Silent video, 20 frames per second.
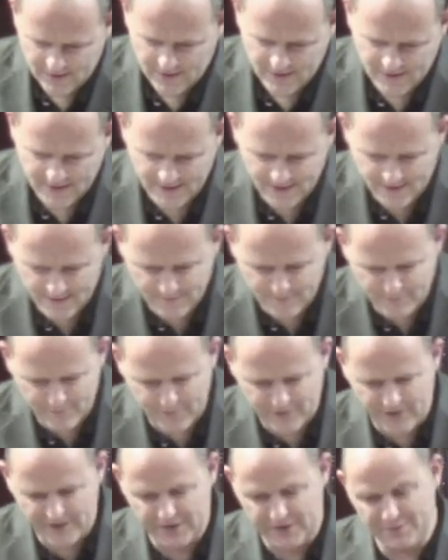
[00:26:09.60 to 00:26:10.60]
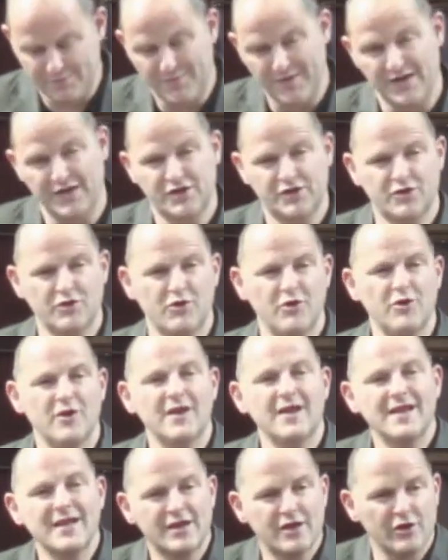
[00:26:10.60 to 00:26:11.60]
but is based on
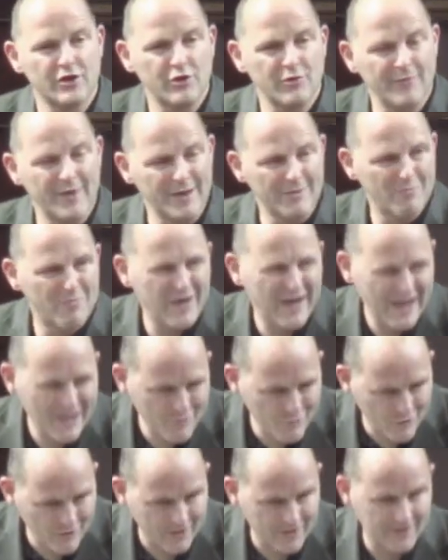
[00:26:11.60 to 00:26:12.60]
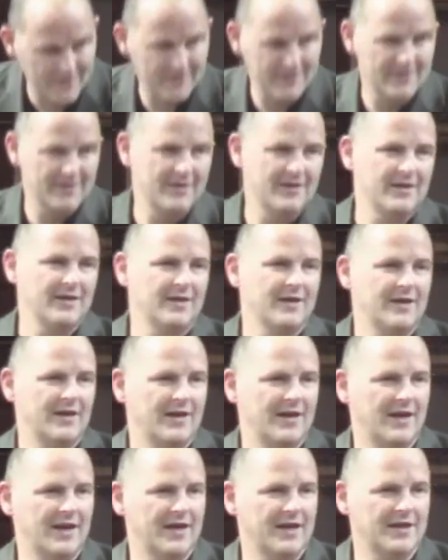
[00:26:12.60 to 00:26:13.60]
economic power
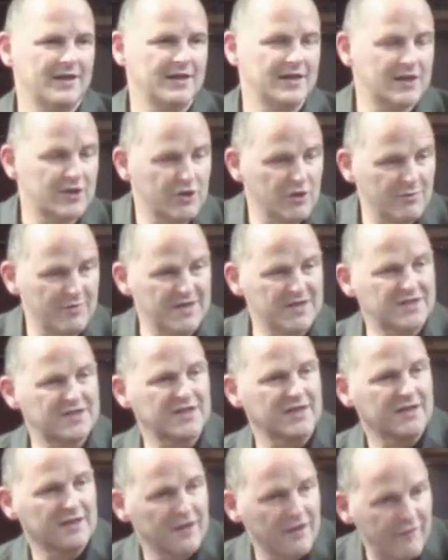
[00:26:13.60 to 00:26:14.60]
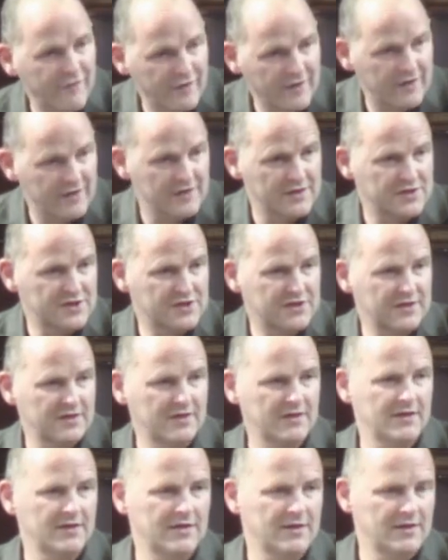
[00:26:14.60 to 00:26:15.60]
and economic significance
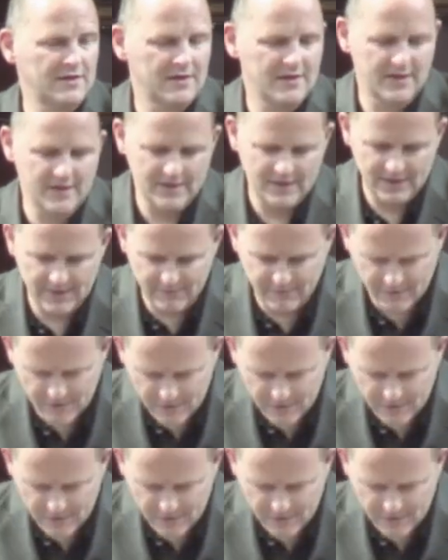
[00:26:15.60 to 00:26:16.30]
and